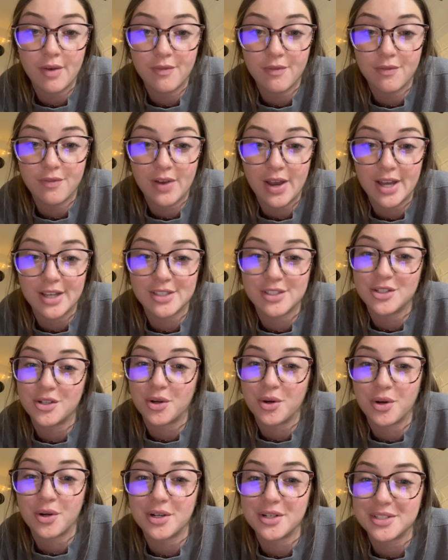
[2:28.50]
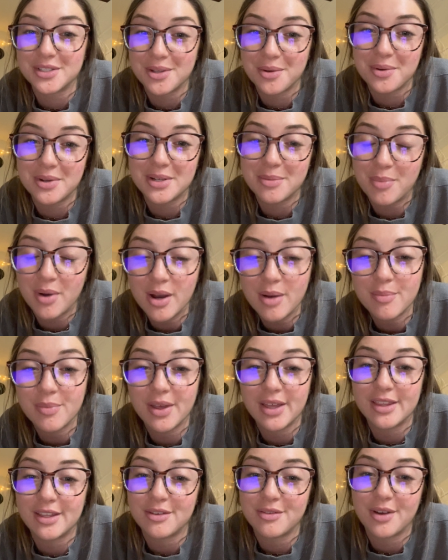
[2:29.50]
fast your heart is going to pump,
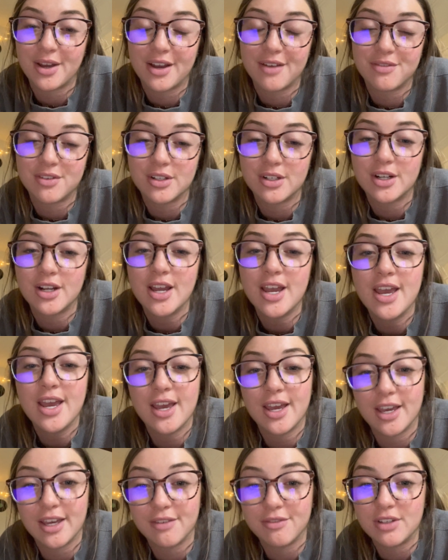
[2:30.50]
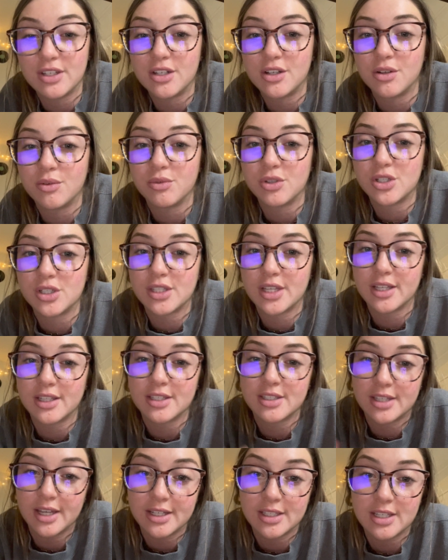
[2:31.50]
and then you have your AV node, which is like the
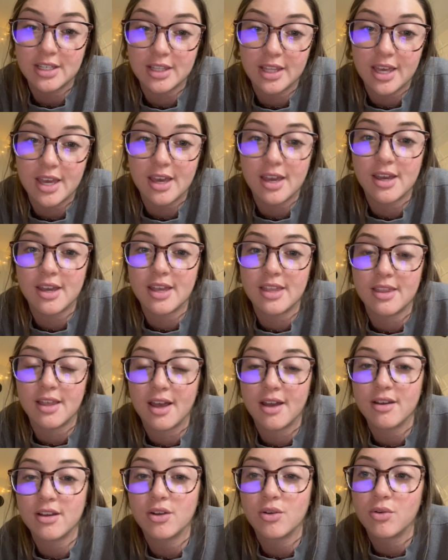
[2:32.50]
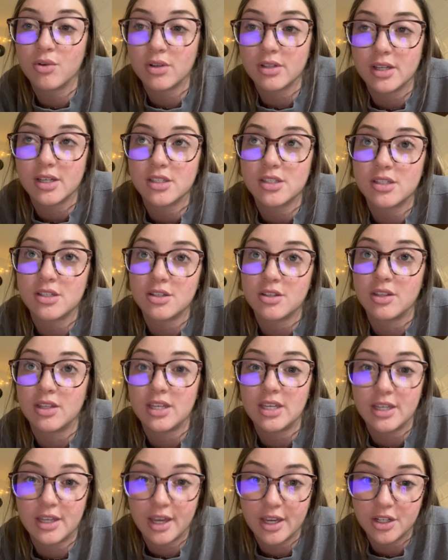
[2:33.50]
slight delay, and that correlates to the
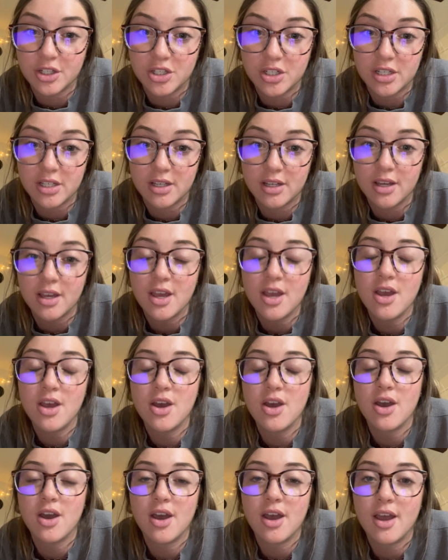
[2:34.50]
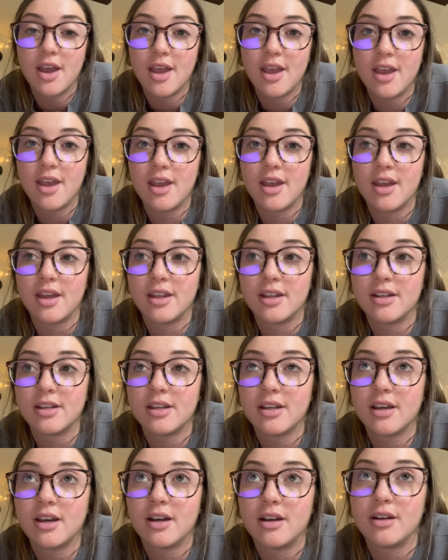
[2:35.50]
EKG and
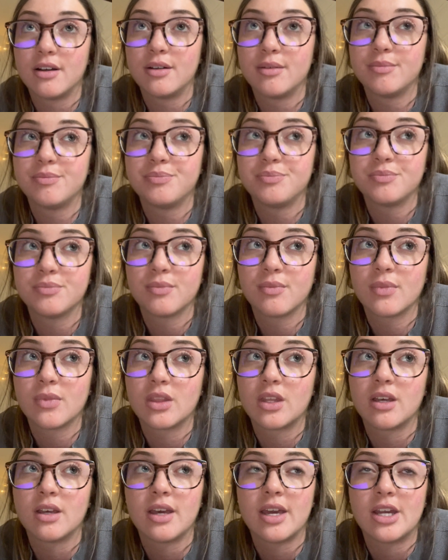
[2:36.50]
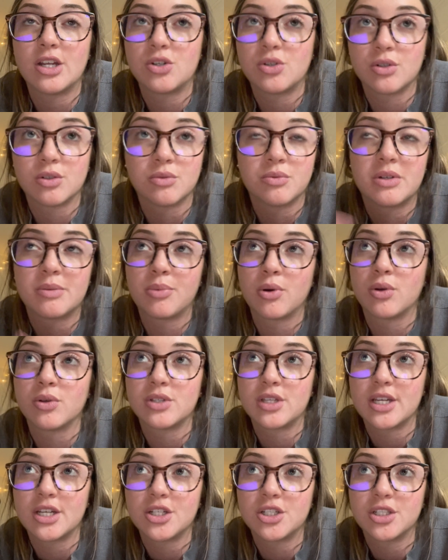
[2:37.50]
the atrial
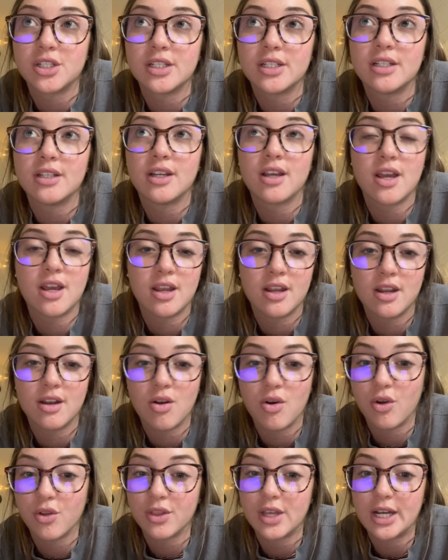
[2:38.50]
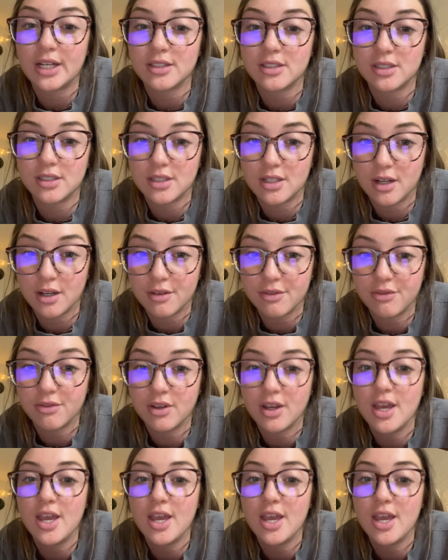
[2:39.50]
repolarization and all that stuff.